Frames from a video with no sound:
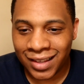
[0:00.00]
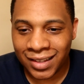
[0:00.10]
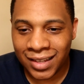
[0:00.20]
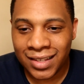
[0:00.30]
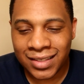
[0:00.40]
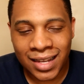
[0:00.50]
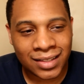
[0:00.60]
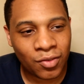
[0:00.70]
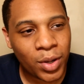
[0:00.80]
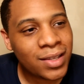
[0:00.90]
he said,
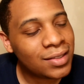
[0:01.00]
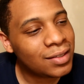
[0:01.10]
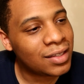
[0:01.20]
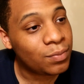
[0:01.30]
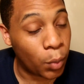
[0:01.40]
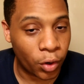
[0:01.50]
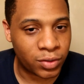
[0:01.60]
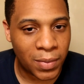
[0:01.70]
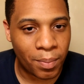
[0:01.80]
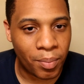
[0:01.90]
what did he say? This
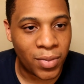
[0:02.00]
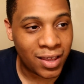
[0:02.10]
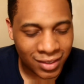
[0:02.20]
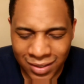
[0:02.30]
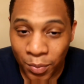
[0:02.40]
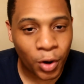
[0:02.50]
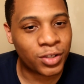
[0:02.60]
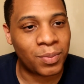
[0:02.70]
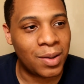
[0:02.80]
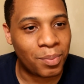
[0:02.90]
bird's been
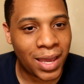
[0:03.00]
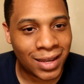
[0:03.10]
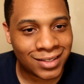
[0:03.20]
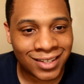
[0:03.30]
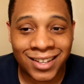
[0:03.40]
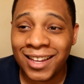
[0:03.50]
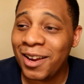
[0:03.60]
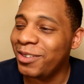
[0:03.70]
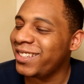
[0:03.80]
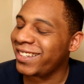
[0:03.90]
baked.
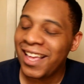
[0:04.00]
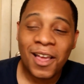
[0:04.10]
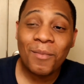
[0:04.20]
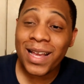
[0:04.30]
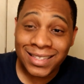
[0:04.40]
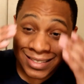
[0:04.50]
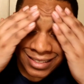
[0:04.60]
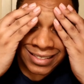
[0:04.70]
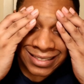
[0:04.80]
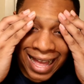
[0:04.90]
I was like, man,
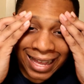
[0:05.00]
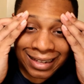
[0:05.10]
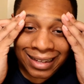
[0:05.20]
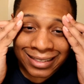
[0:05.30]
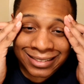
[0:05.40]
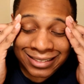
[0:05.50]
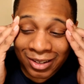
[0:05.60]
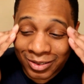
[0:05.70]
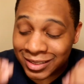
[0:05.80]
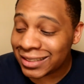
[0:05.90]
this dialogue is
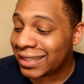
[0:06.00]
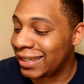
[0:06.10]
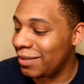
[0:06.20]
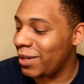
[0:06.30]
so shitty,